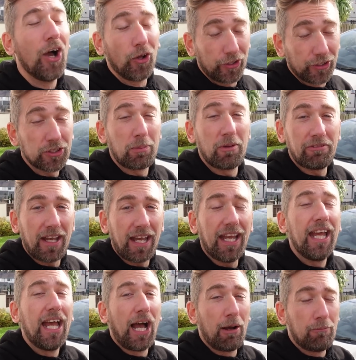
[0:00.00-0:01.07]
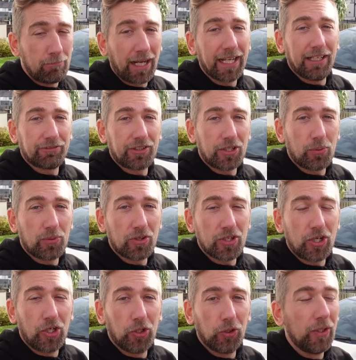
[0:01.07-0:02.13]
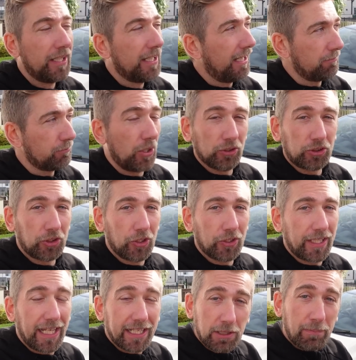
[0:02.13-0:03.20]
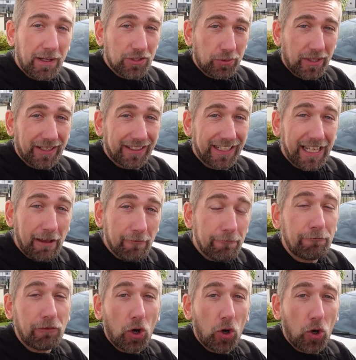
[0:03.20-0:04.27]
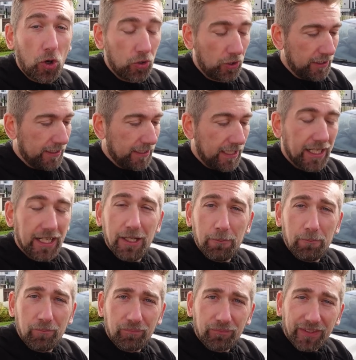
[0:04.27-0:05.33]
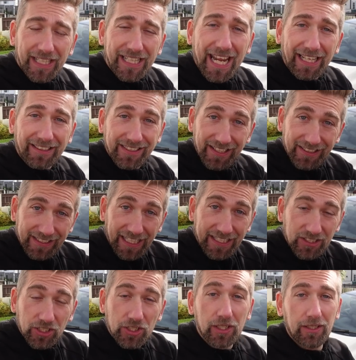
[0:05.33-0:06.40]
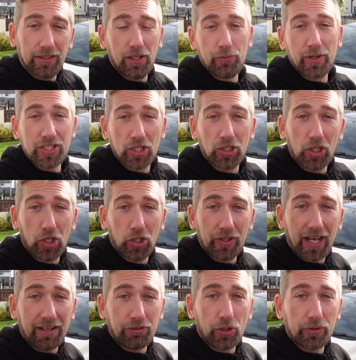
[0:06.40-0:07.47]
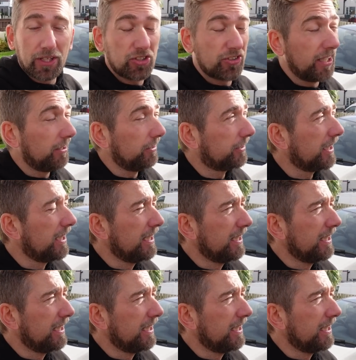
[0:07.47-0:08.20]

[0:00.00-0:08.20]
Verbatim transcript: Although, to be fair, I might have to do another hole. I'm not sure yet. It depends whether I can get four um, connectors into the original hole that I've already drilled.